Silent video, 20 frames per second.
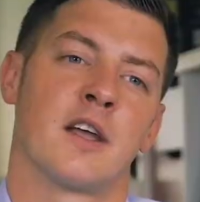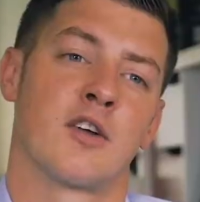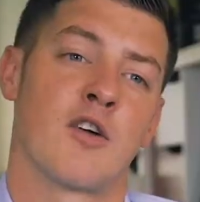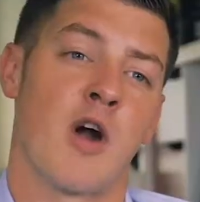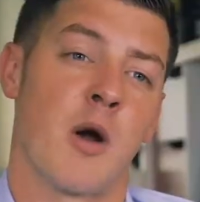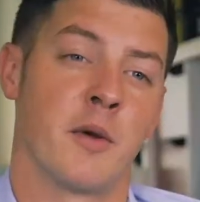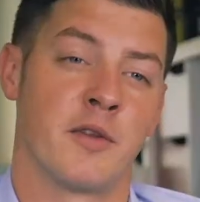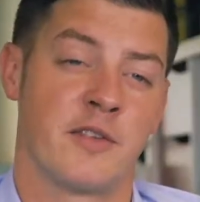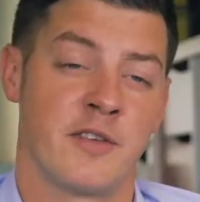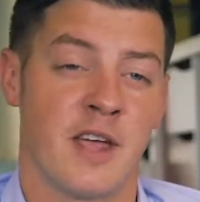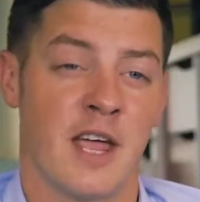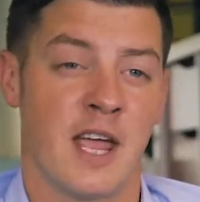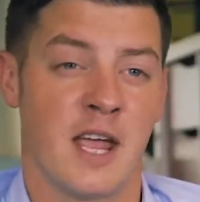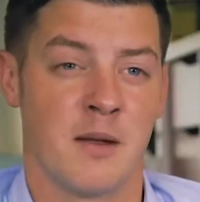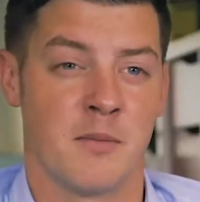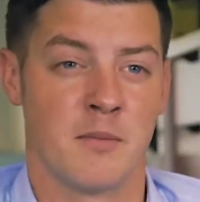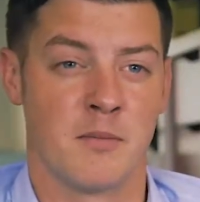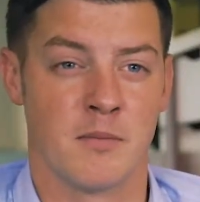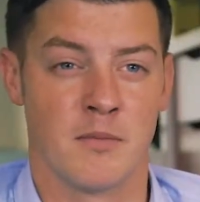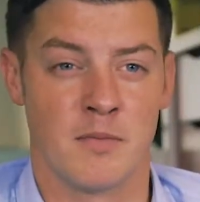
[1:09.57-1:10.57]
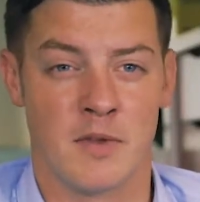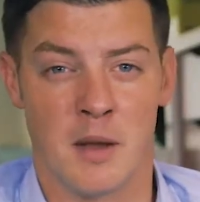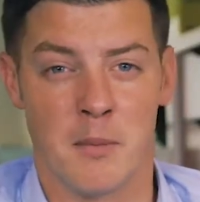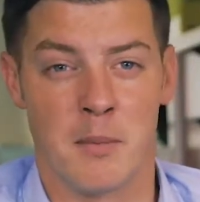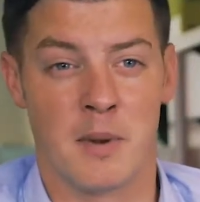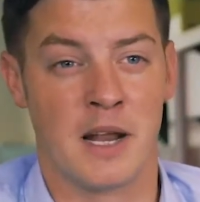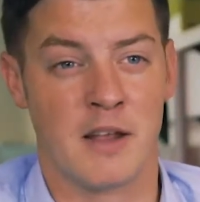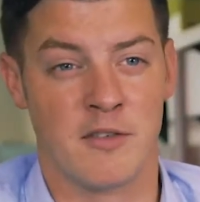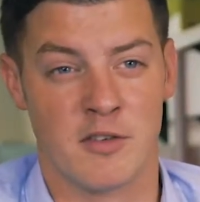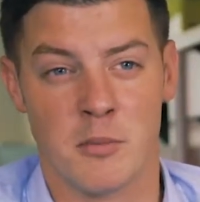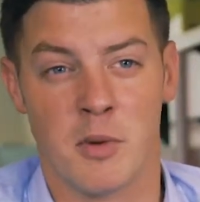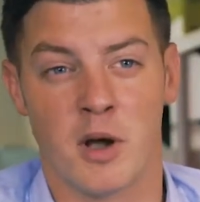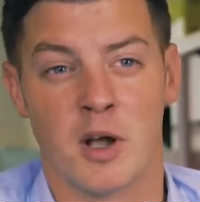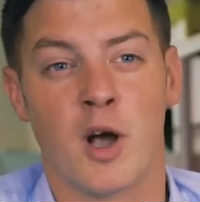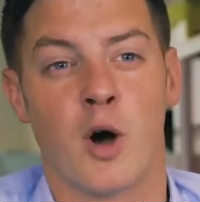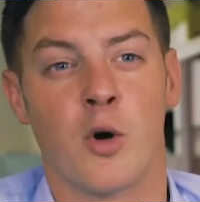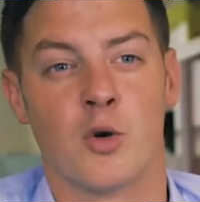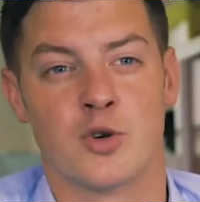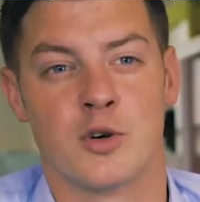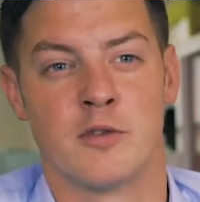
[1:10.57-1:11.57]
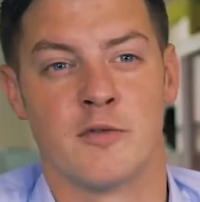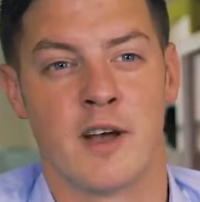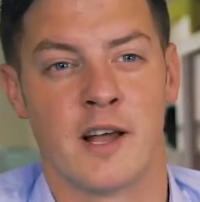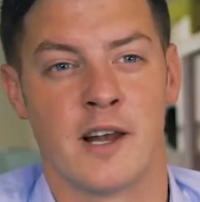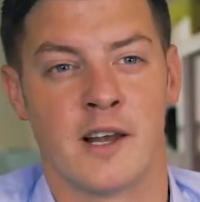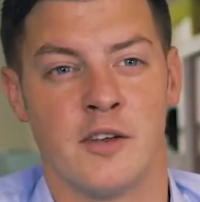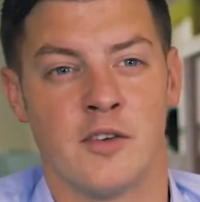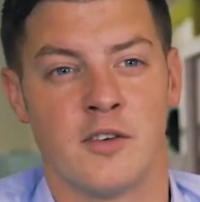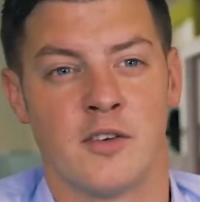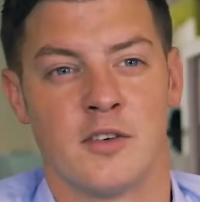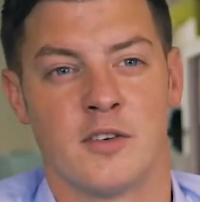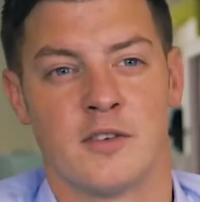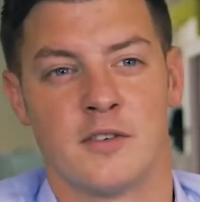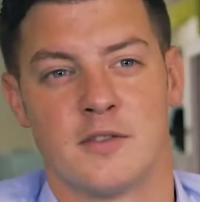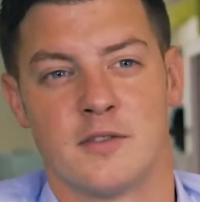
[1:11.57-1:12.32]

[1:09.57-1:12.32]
grow a team that believes in my culture and values.